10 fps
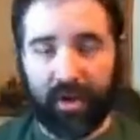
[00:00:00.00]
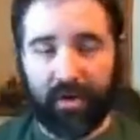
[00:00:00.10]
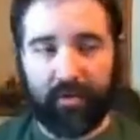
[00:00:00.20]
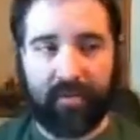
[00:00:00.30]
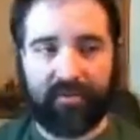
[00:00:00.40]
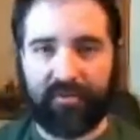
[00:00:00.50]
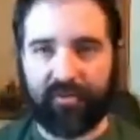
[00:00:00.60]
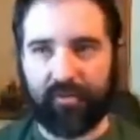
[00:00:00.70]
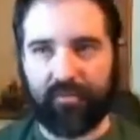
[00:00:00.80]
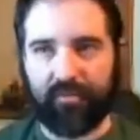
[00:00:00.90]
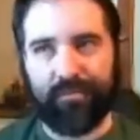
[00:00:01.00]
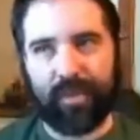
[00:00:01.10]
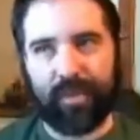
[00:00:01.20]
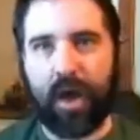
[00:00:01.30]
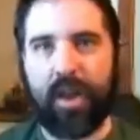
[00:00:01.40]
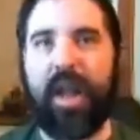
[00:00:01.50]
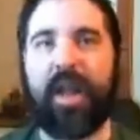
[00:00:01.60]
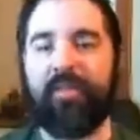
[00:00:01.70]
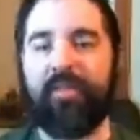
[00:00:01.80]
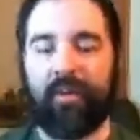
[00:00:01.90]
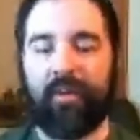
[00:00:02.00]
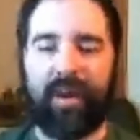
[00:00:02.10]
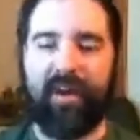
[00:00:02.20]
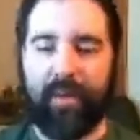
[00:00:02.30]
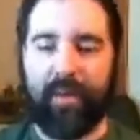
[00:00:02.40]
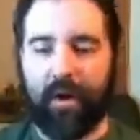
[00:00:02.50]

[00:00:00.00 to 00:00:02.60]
that I've been on, with the exception of like two in my